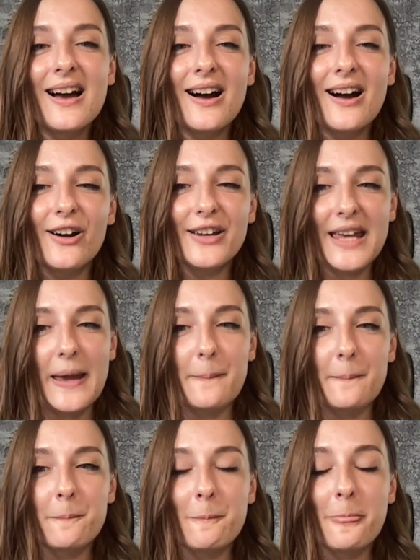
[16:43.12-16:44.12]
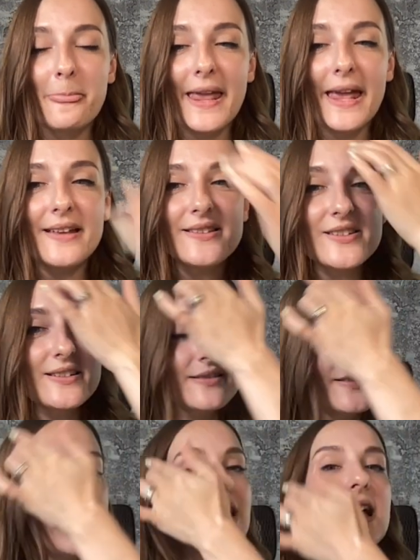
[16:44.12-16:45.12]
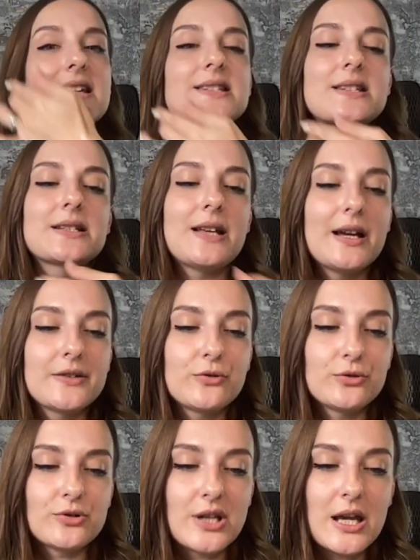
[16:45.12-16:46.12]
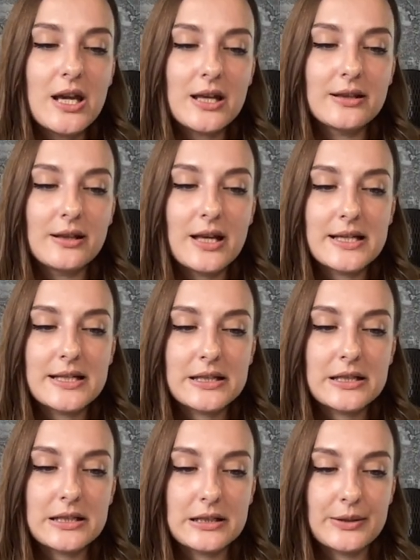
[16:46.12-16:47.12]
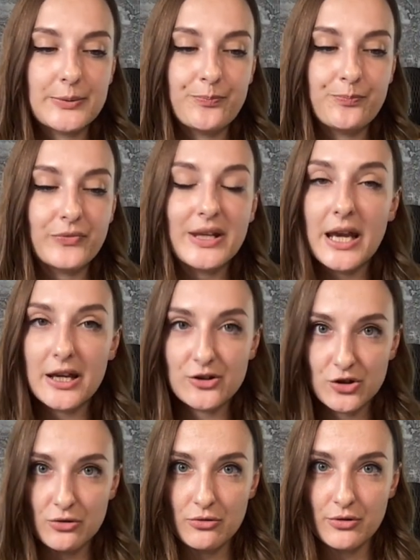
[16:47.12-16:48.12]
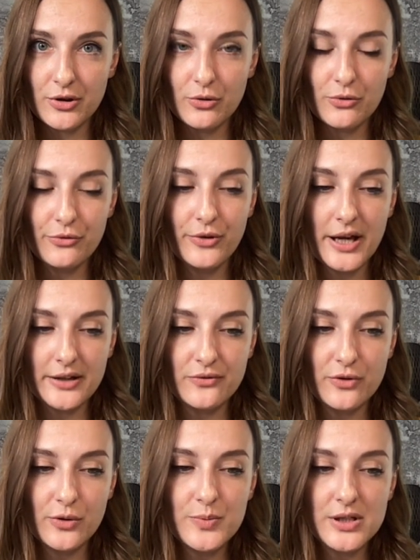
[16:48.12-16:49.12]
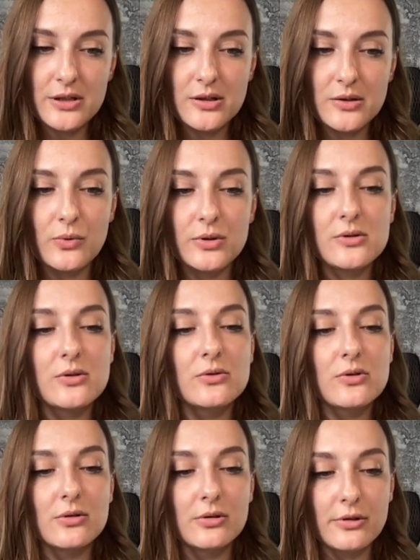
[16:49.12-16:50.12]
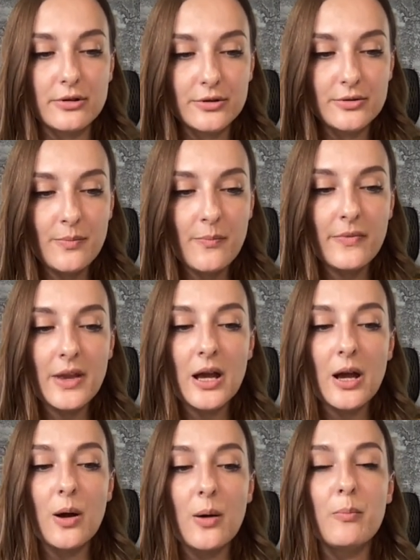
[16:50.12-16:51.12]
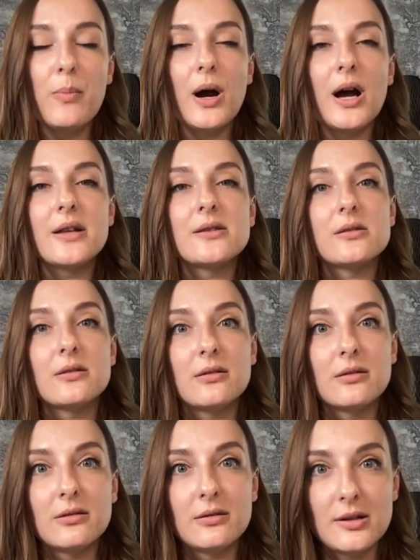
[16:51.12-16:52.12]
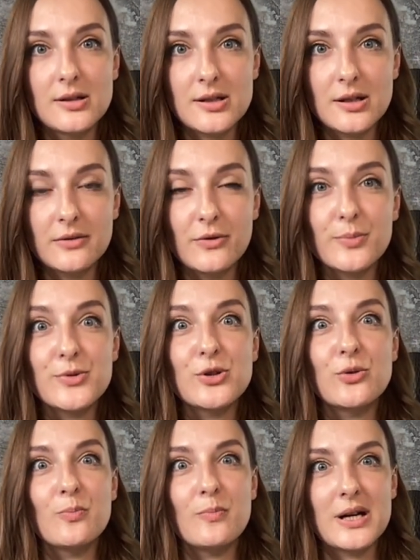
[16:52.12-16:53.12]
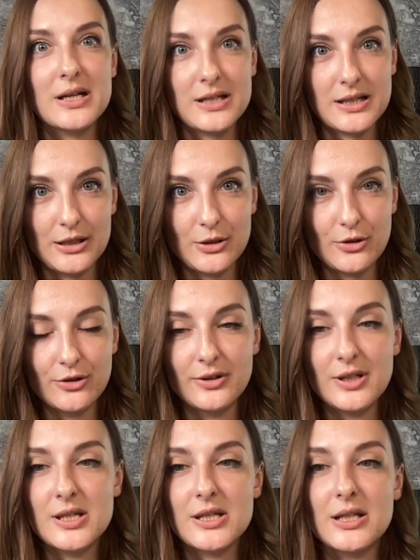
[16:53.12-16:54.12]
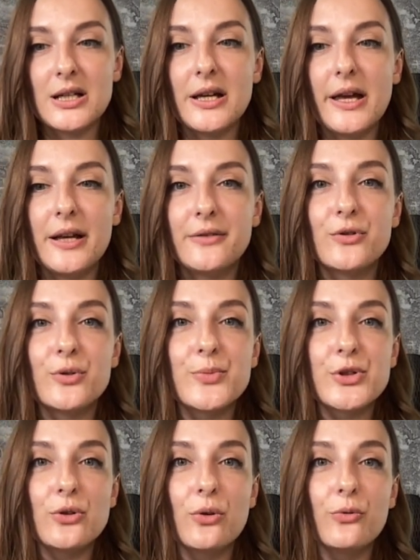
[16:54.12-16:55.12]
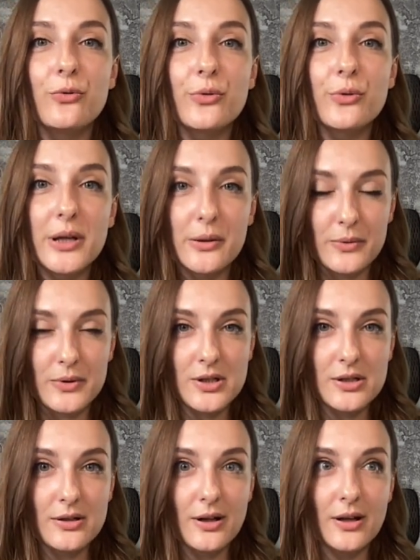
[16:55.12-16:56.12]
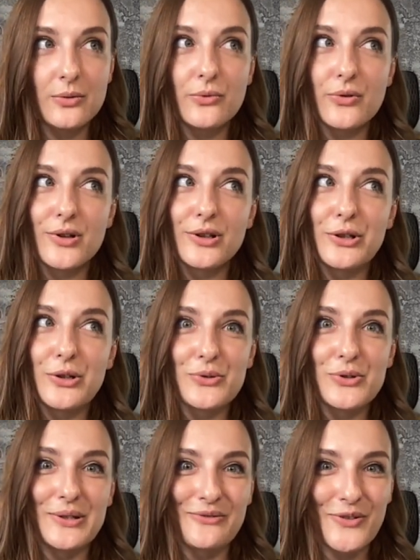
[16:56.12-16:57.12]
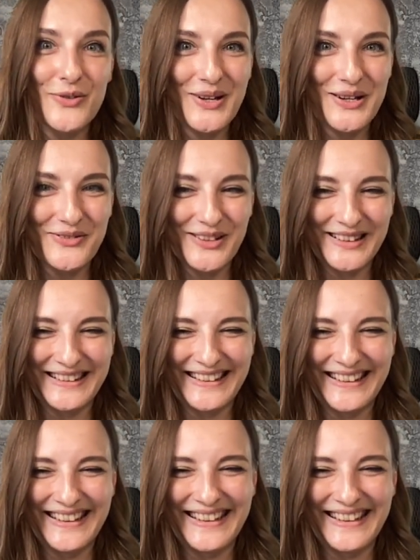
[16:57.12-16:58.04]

Okay. And the last slide for today and the last category of adverbs that I want you to learn. But these adverbs you must learn. These are adverbs of frequency. And we really use them frequently.